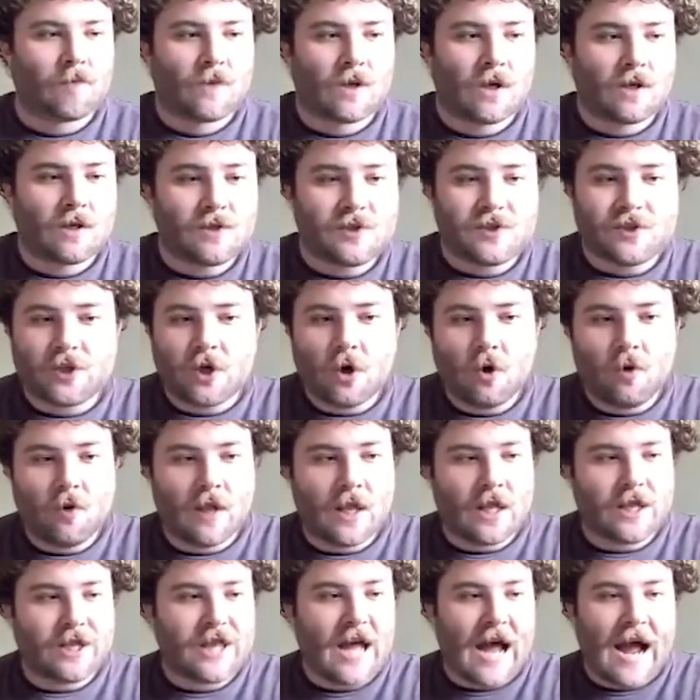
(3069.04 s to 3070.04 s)
So
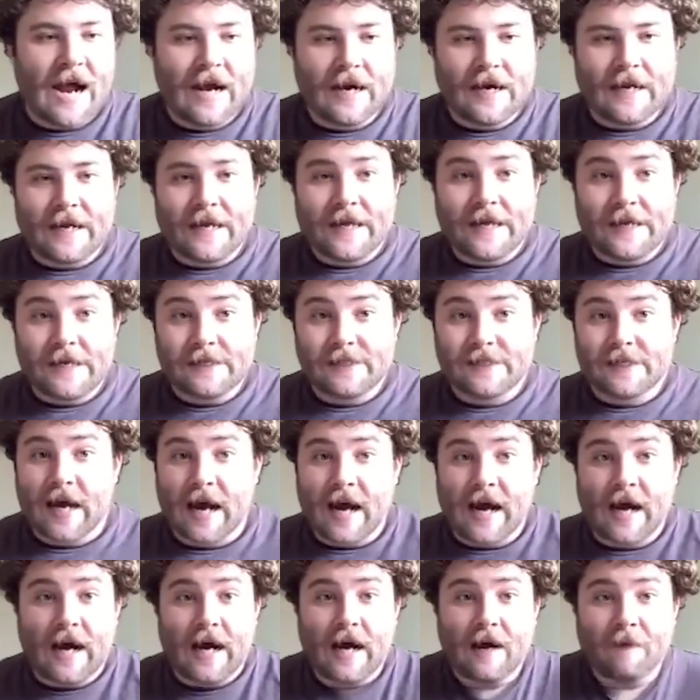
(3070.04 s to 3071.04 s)
that is
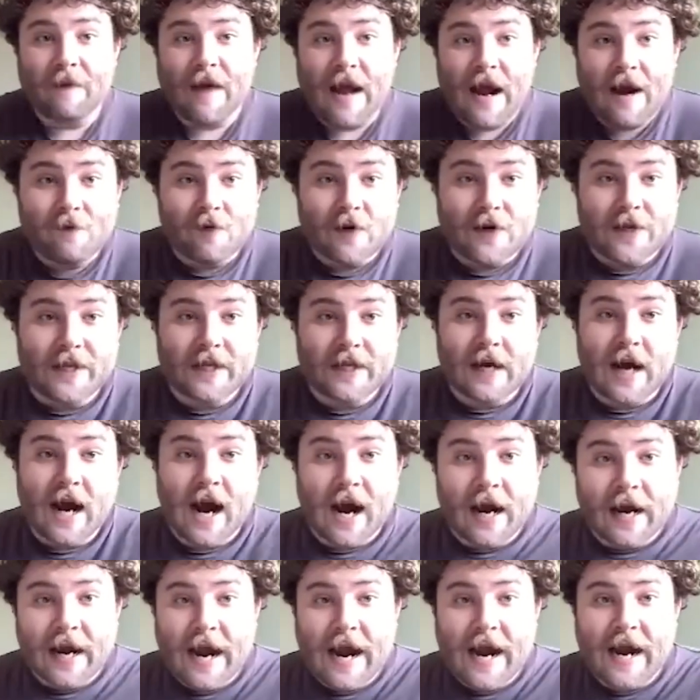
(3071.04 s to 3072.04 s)
everything
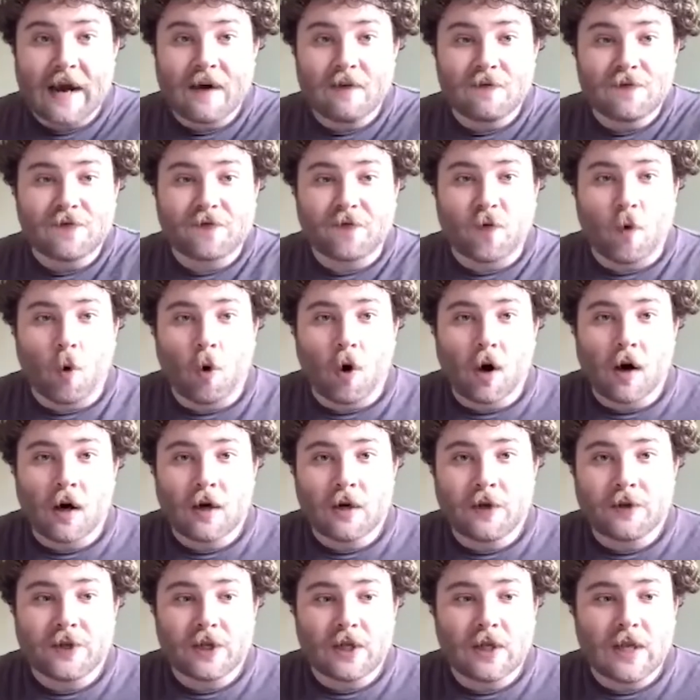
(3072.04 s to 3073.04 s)
I have
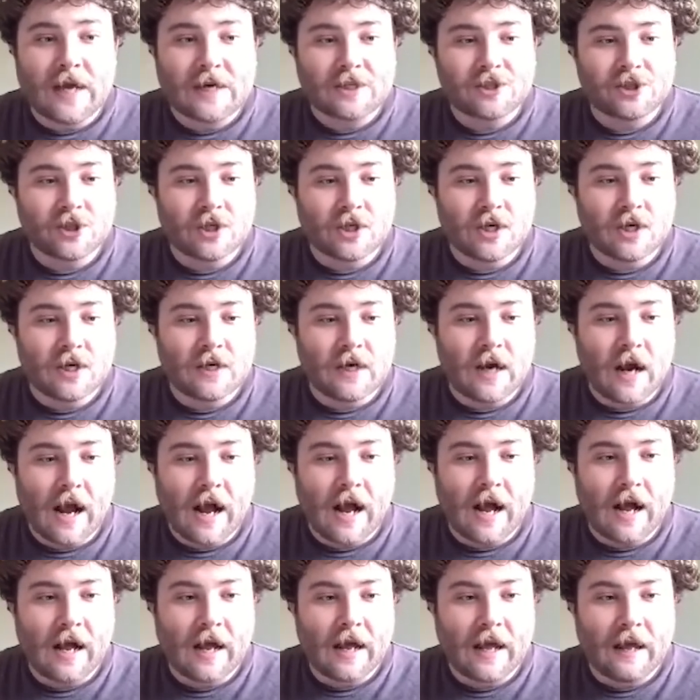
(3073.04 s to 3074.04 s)
for the lecture.
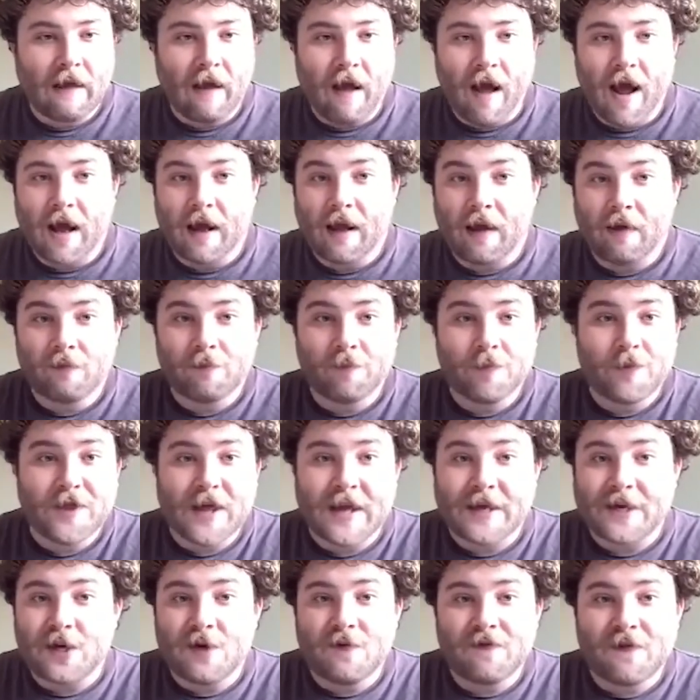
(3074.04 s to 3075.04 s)
I
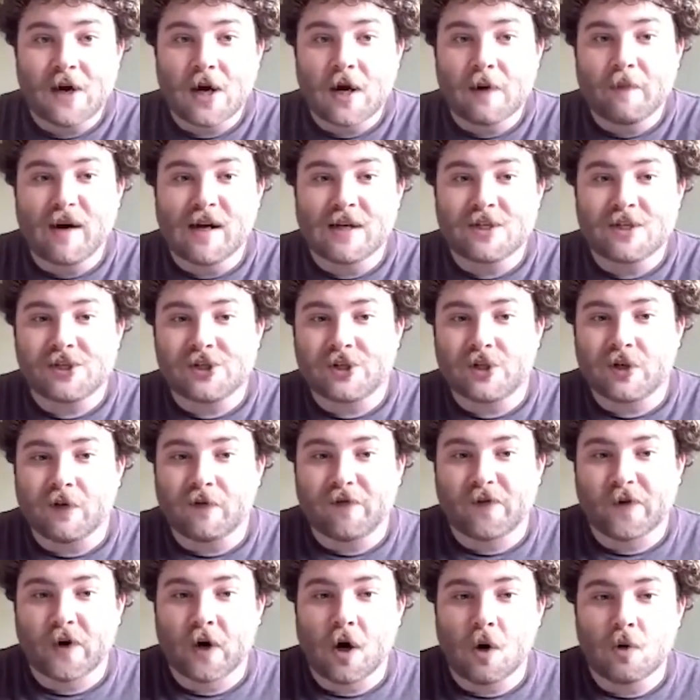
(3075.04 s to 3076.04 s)
thank you very much
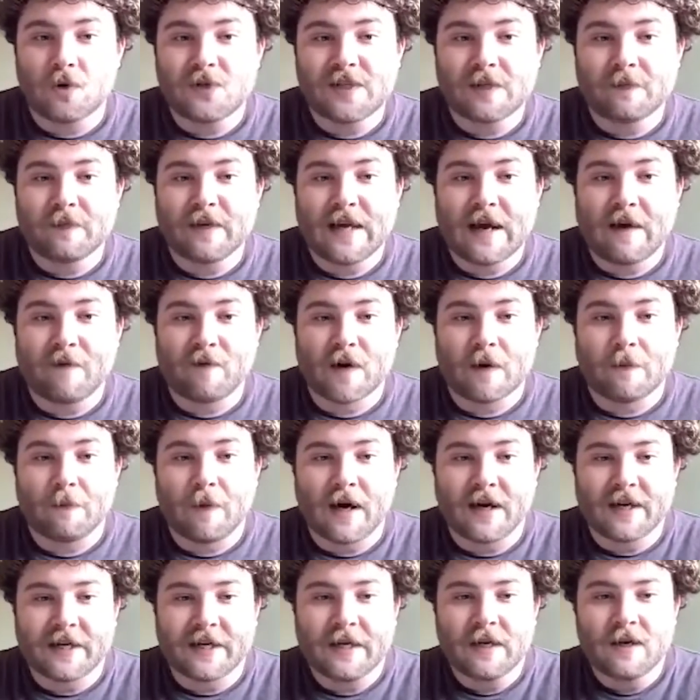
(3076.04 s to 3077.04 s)
for hosting me,
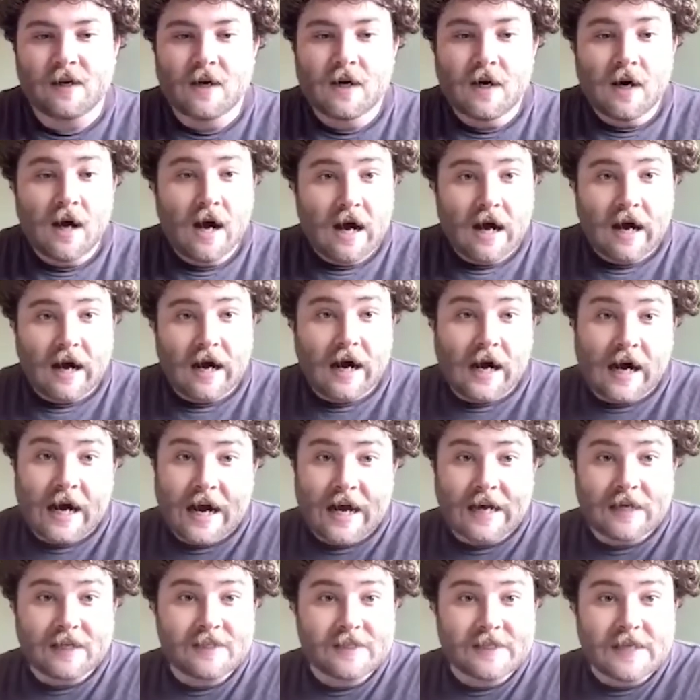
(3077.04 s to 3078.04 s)
everybody.
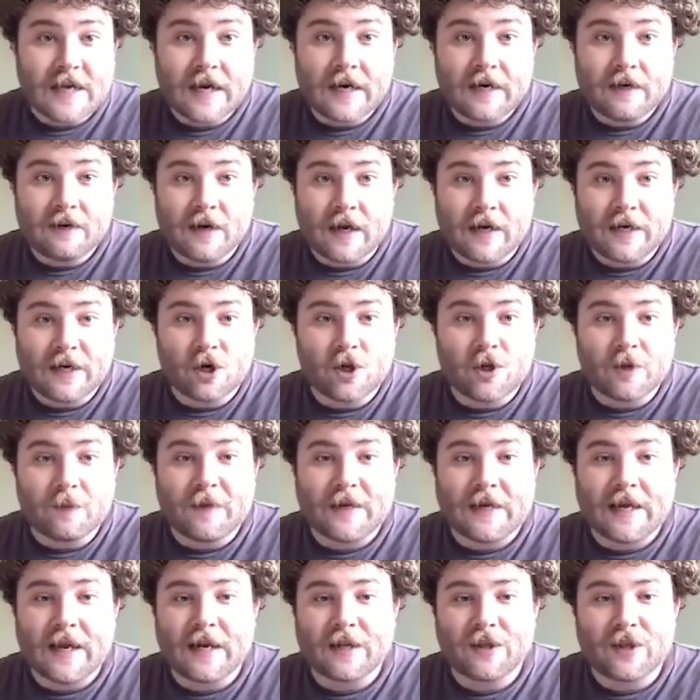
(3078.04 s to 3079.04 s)
I said near the
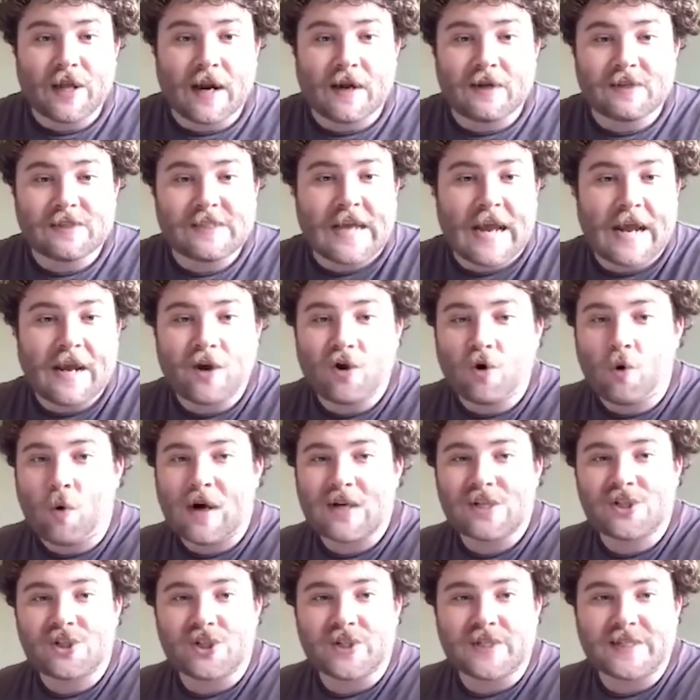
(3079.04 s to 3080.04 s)
beginning that I take
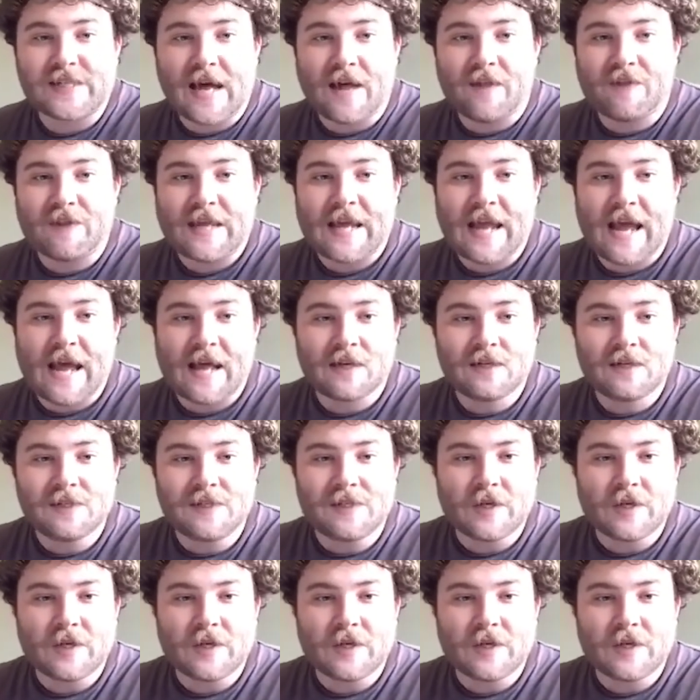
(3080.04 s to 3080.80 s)
questions at the end.